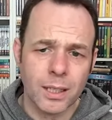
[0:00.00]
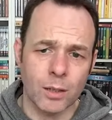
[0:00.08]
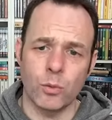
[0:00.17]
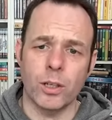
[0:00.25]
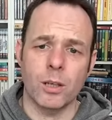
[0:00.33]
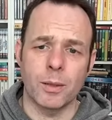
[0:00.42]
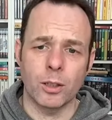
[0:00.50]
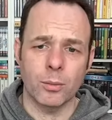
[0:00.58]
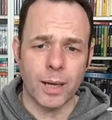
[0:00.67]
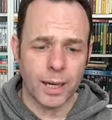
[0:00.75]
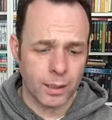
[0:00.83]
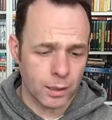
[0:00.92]
can't recommend
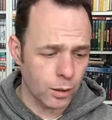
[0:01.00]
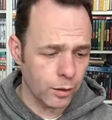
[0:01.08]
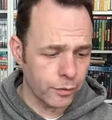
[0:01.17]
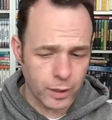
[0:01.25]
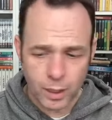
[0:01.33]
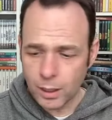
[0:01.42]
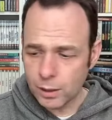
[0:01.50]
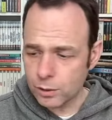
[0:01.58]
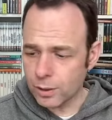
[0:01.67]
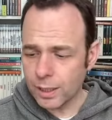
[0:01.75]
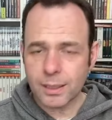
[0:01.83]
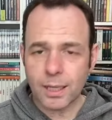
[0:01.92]
them highly enough.
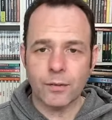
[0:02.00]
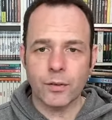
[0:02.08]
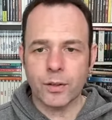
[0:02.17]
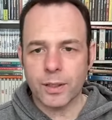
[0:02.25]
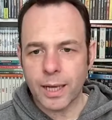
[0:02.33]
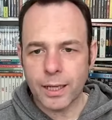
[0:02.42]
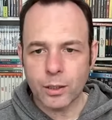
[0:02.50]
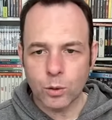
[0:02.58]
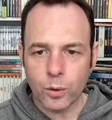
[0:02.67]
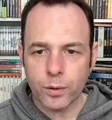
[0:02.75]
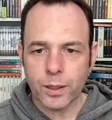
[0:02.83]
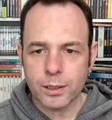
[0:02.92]
So that's everything I
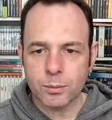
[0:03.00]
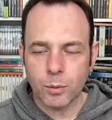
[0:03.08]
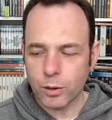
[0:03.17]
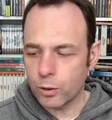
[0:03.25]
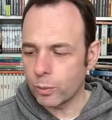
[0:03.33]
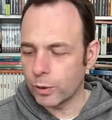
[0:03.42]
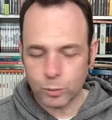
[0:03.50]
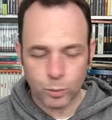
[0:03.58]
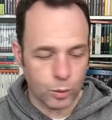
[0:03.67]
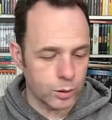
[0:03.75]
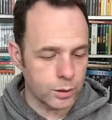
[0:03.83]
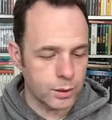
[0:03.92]
got this month, which
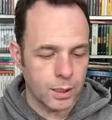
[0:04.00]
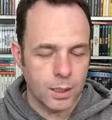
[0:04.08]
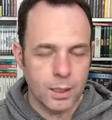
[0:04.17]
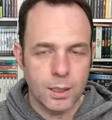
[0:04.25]
was